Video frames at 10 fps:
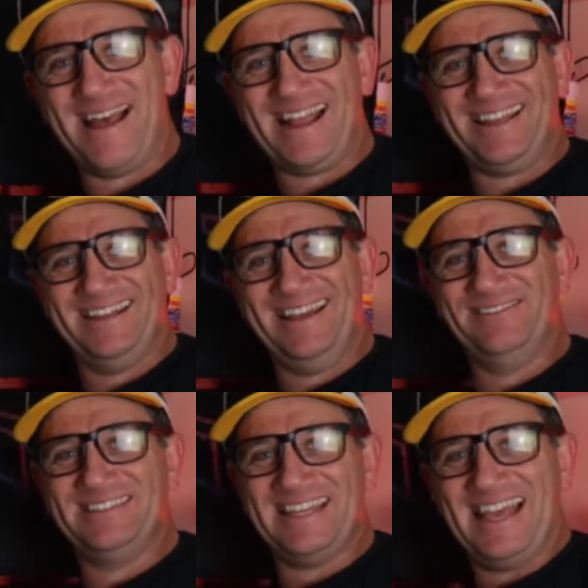back.
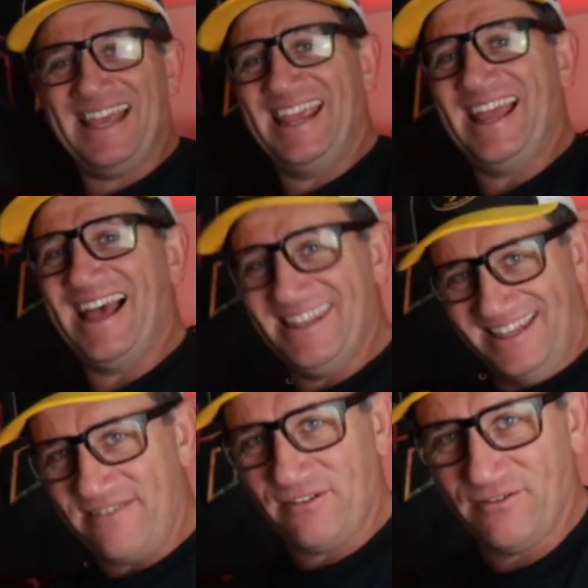Another day,
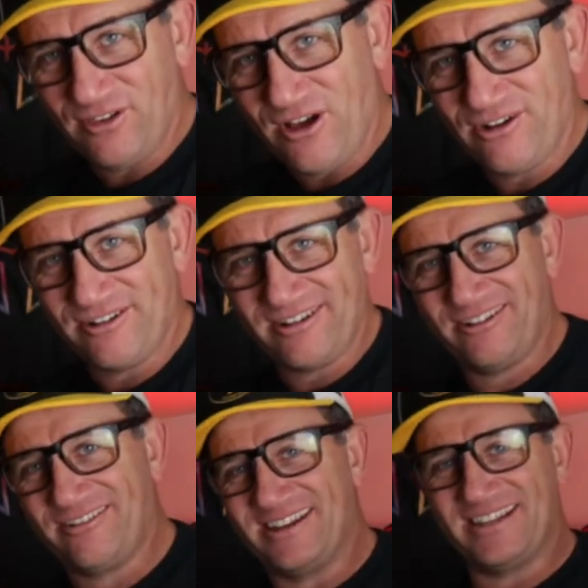another vlog.
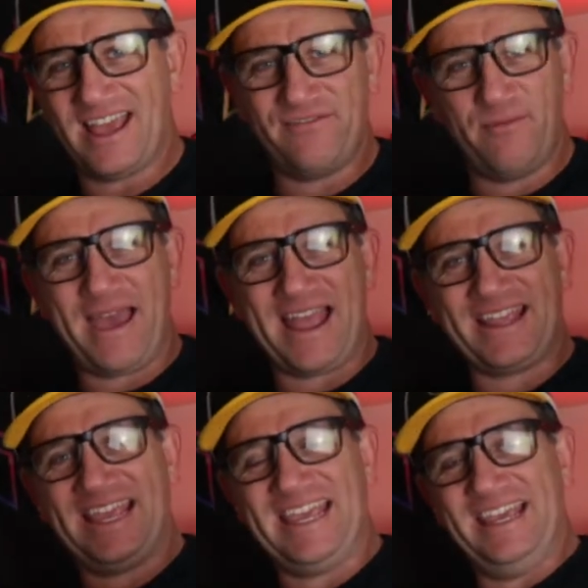Great to have you
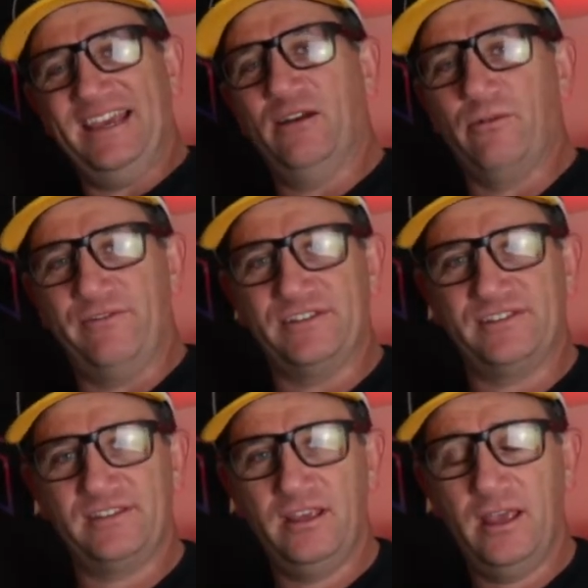back here with
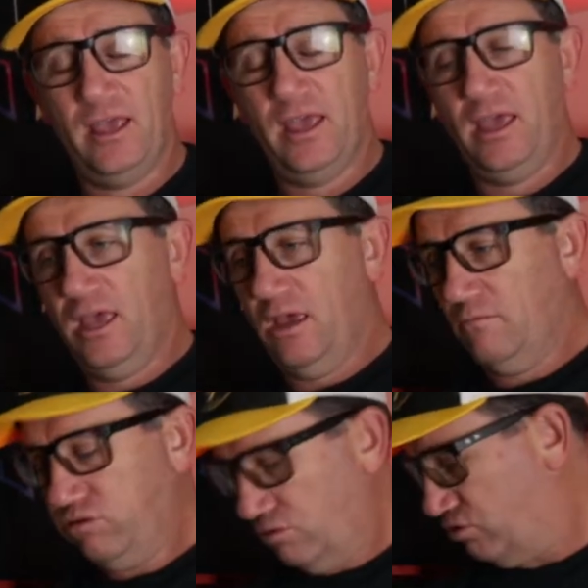us.
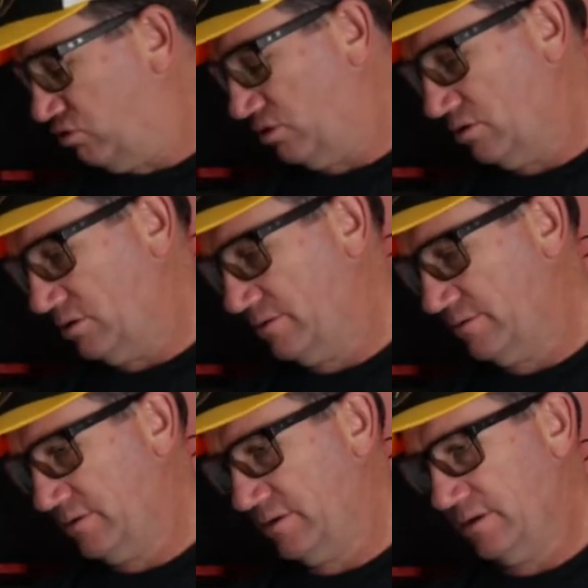Whew.
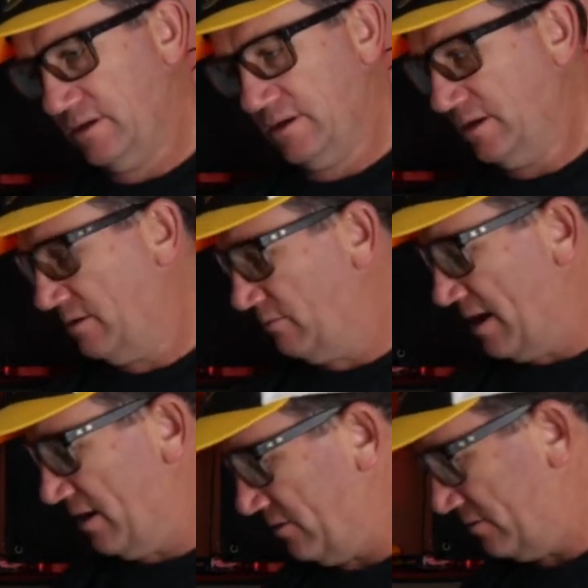
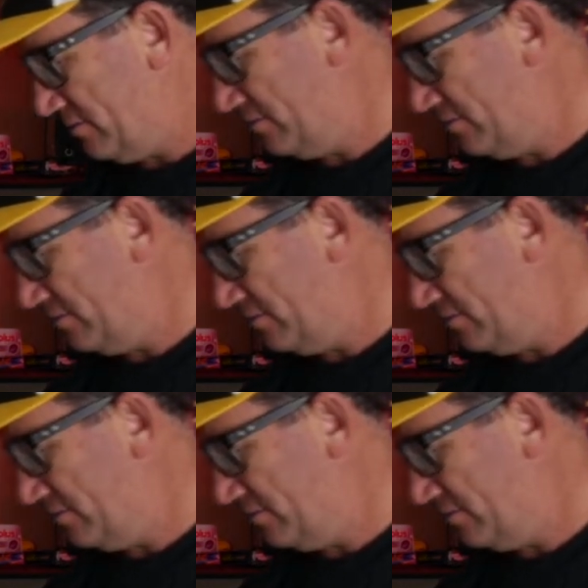Well,